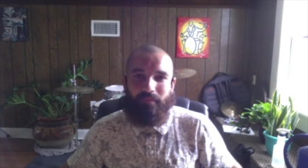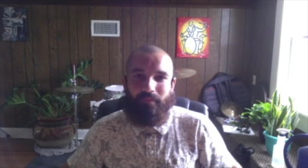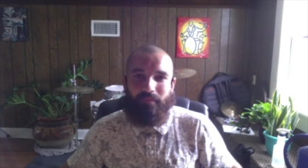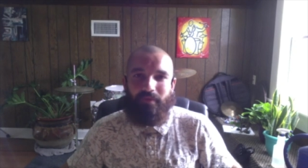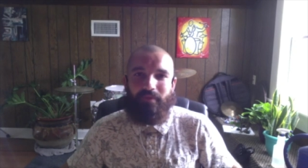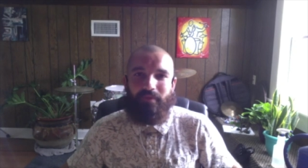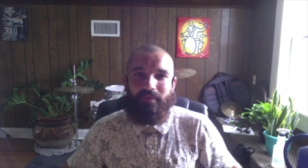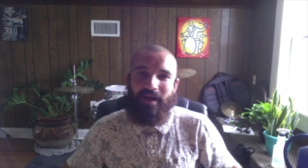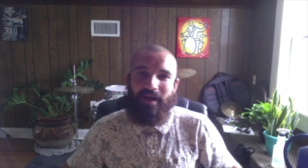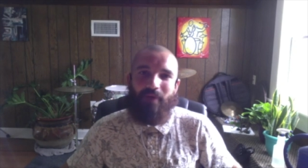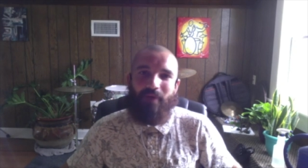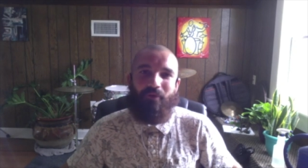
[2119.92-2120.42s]

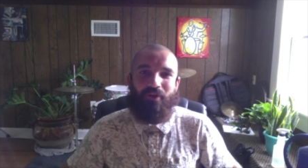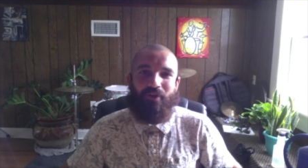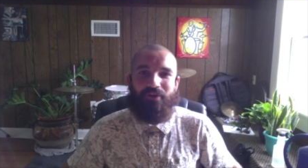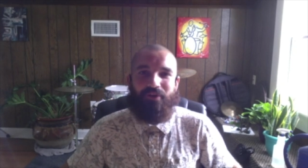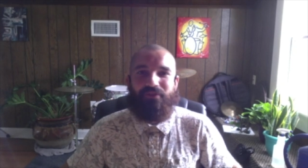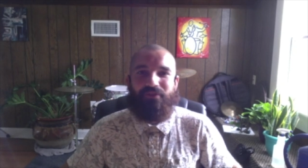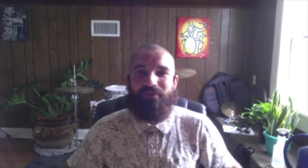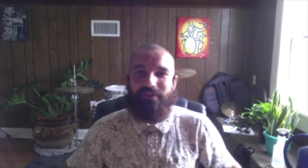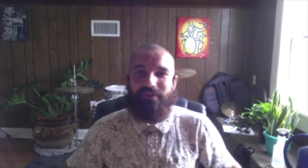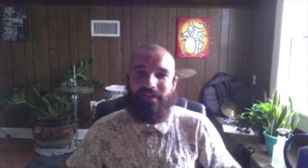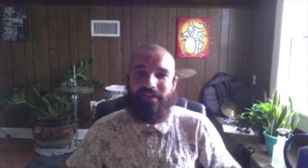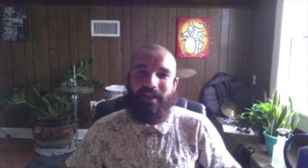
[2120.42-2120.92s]
I would
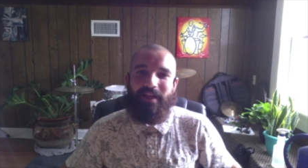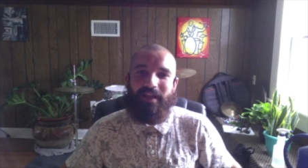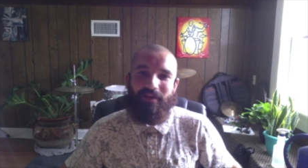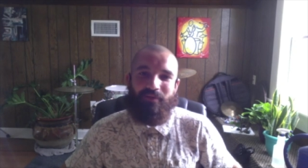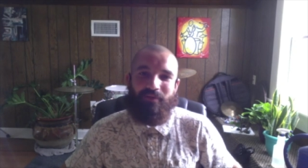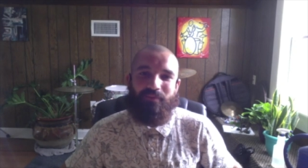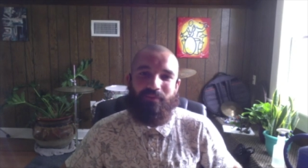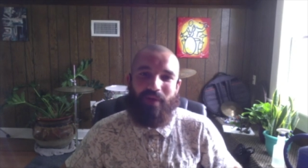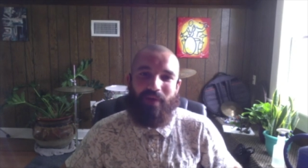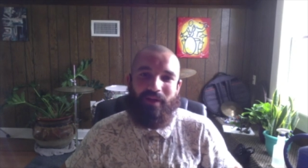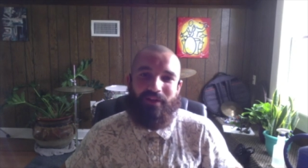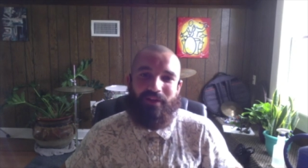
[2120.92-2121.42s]
also say that it was
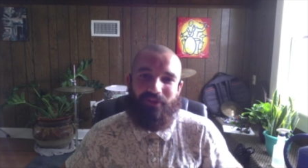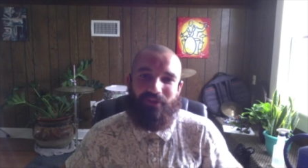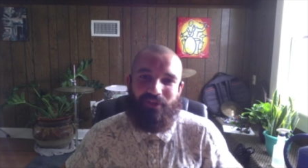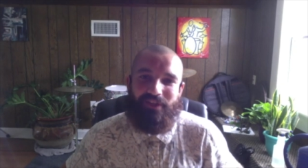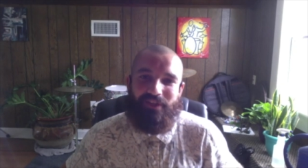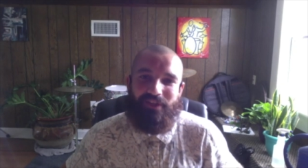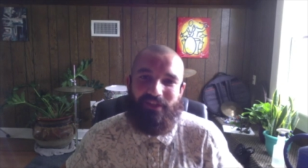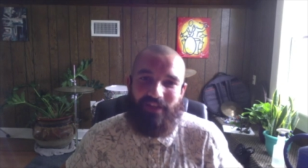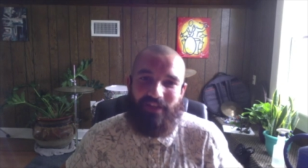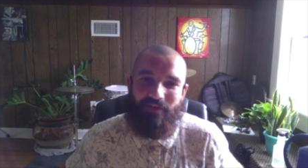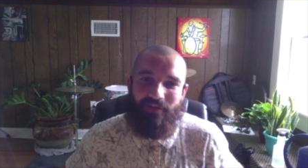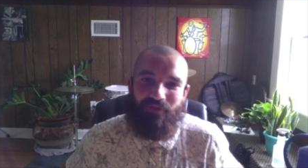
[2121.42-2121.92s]
probably just
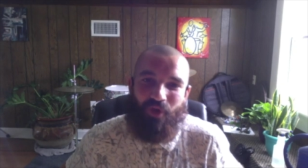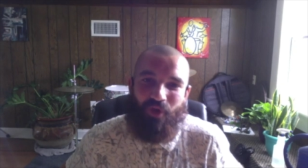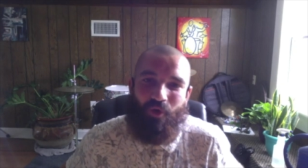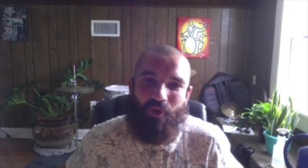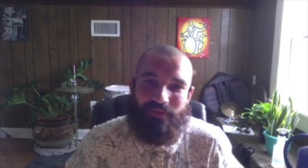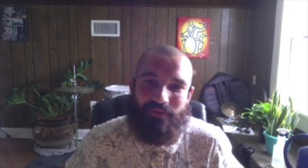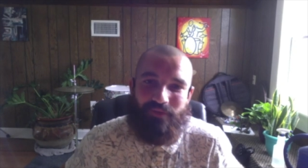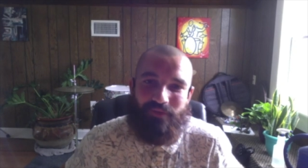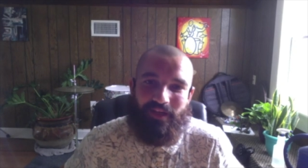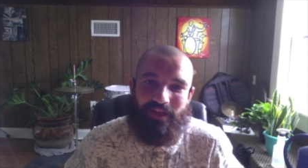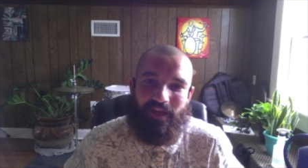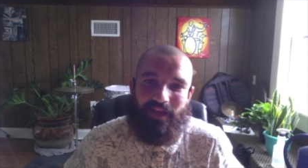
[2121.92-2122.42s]
because I was
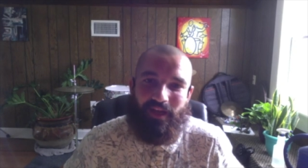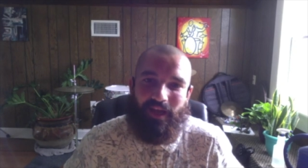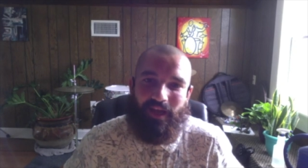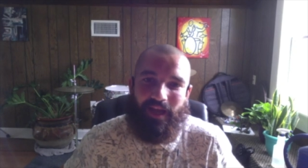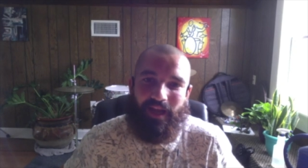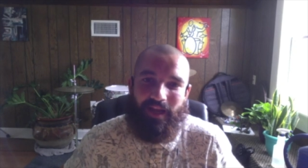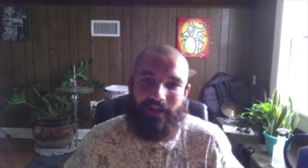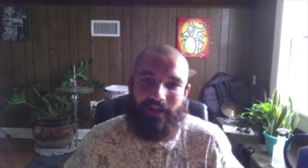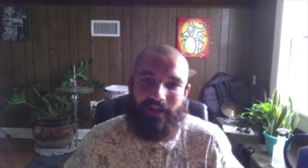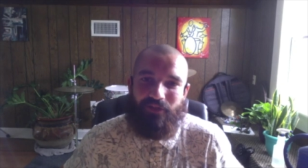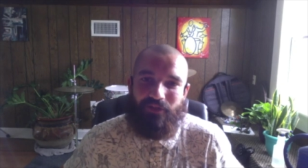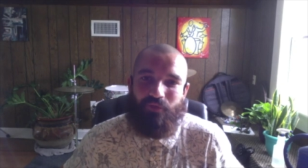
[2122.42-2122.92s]
homesick and
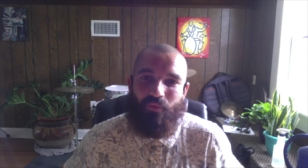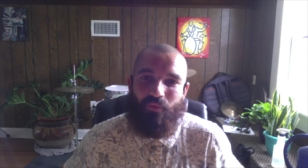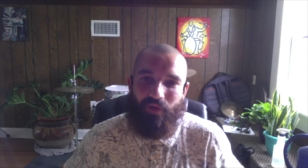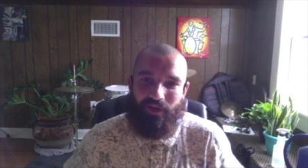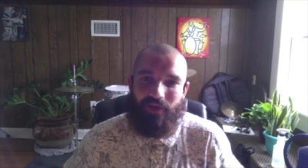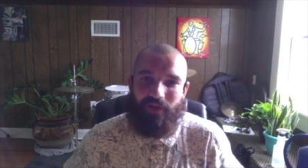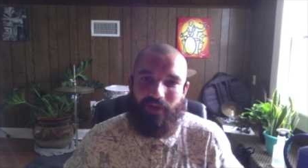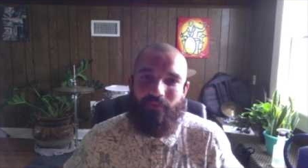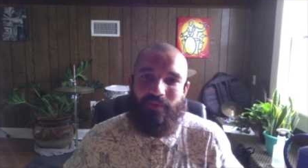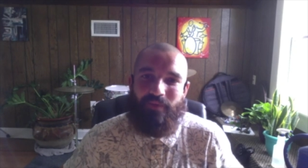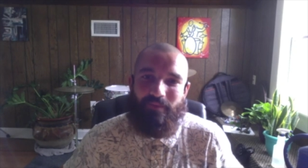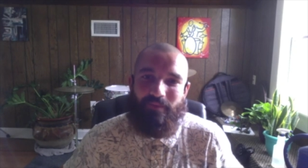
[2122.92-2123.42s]
I just wanted
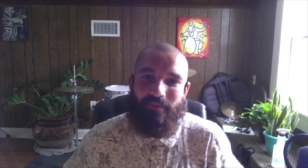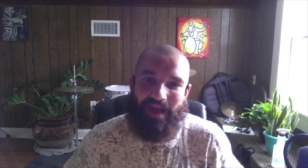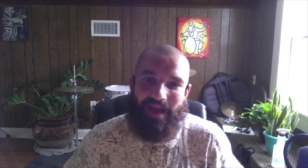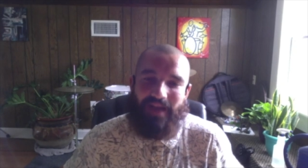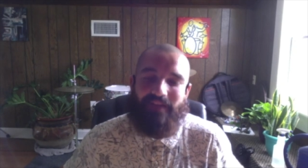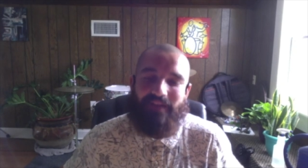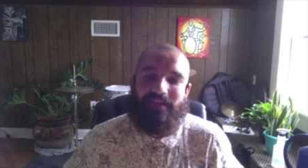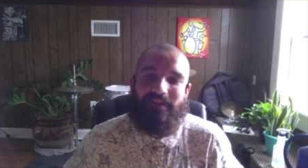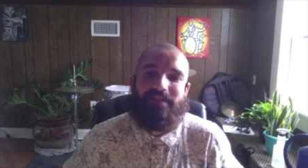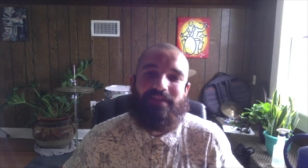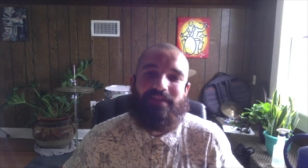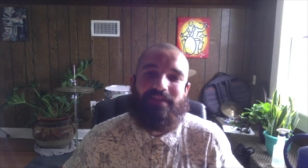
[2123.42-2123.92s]
to be back in
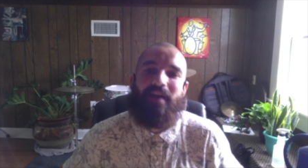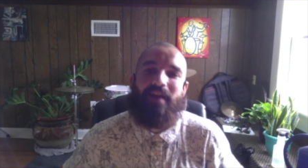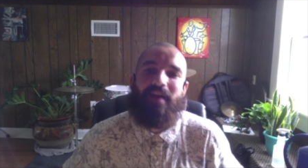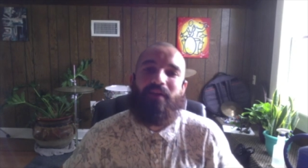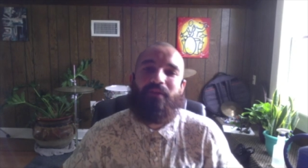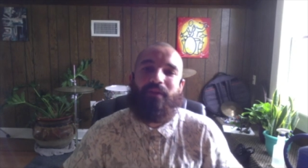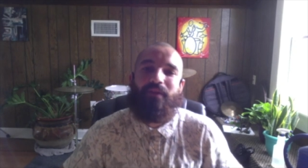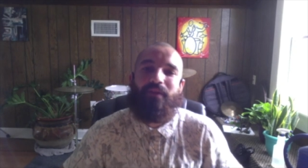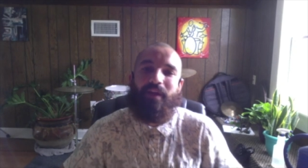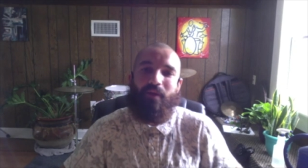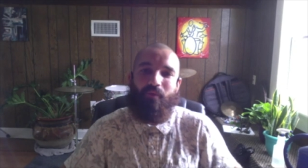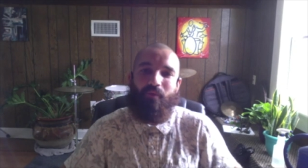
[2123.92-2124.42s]
the South
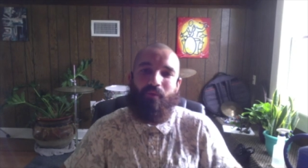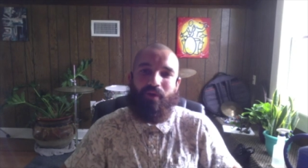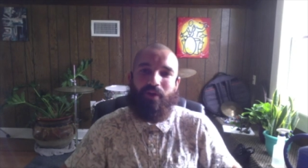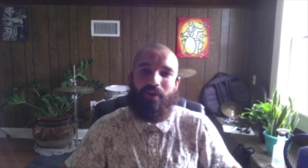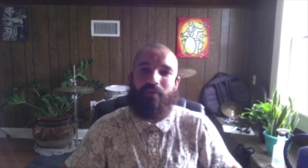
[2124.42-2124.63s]
and I wanted to be